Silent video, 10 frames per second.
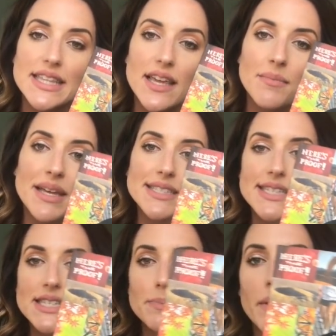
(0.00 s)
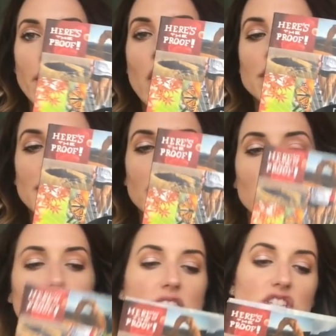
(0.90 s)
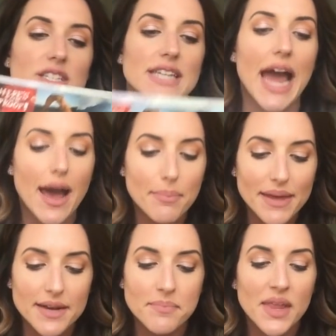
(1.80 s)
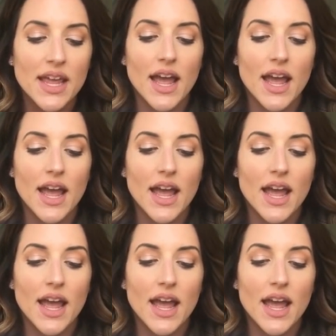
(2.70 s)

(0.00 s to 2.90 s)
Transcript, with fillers: theme is this book called It Couldn't Just Happen.